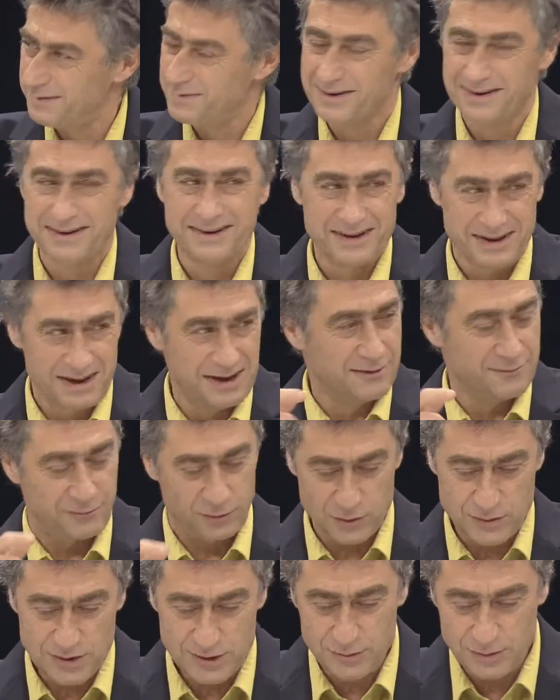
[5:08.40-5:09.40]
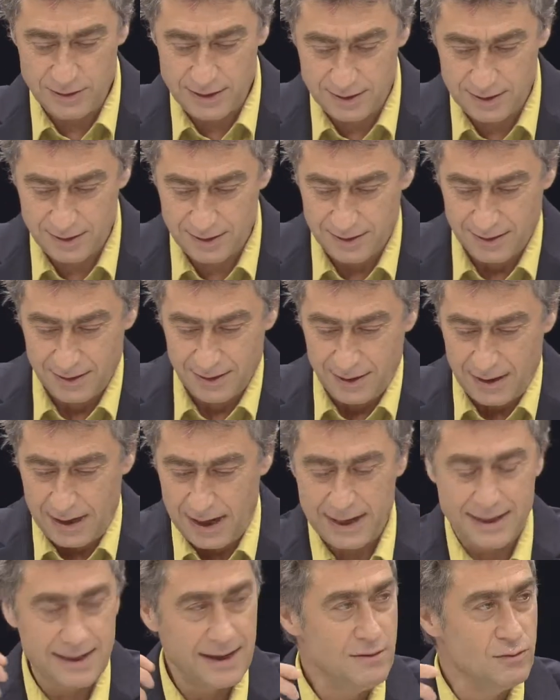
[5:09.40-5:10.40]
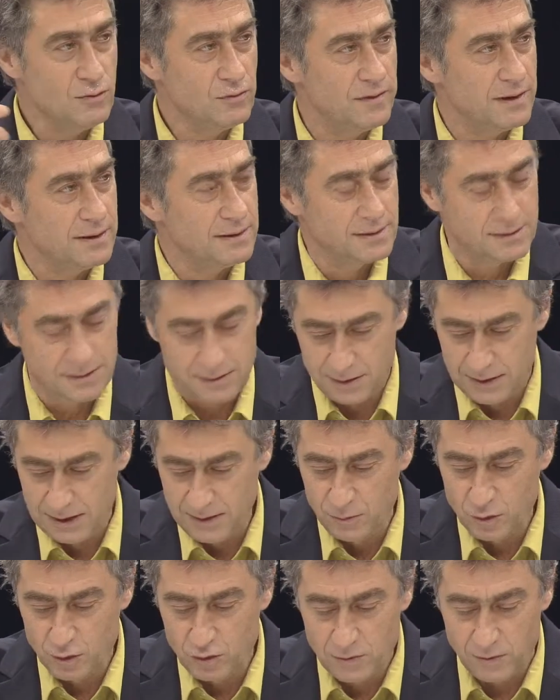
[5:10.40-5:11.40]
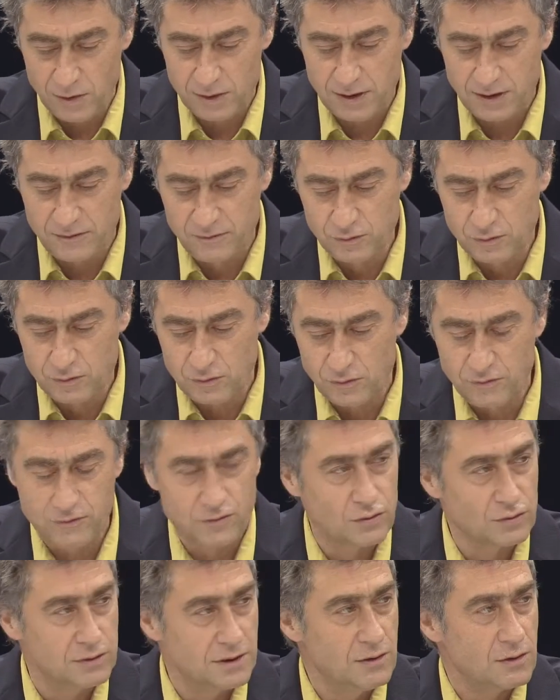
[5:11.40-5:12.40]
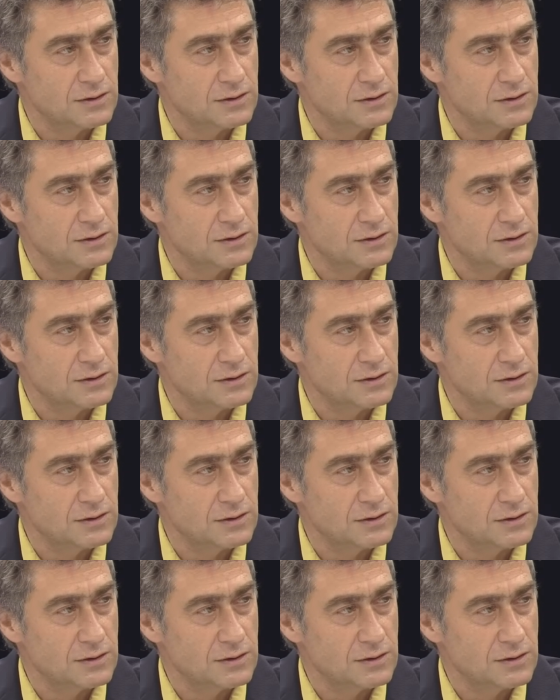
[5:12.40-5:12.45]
an improvement for the emergency ward. So that's an overall gain. Yes, an overall improvement.